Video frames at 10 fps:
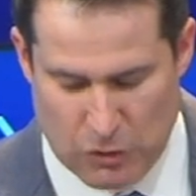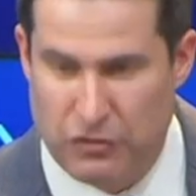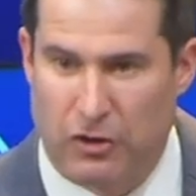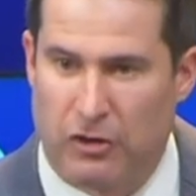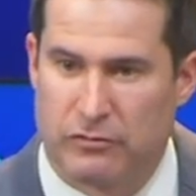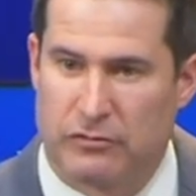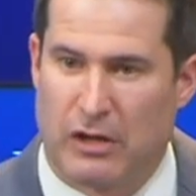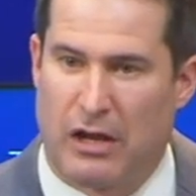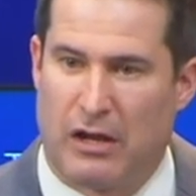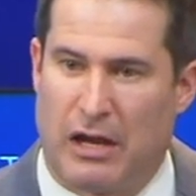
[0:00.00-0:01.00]
No, sir,
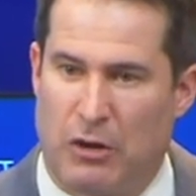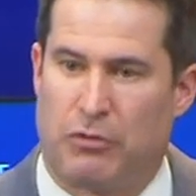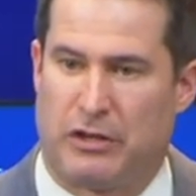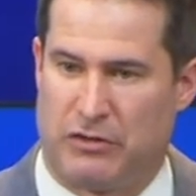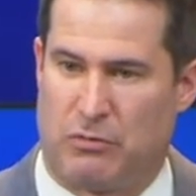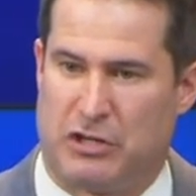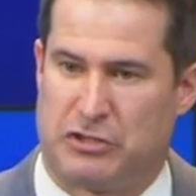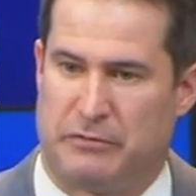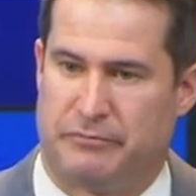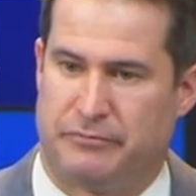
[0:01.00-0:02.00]
I don't think it's
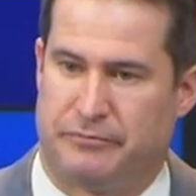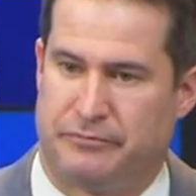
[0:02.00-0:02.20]
Russia.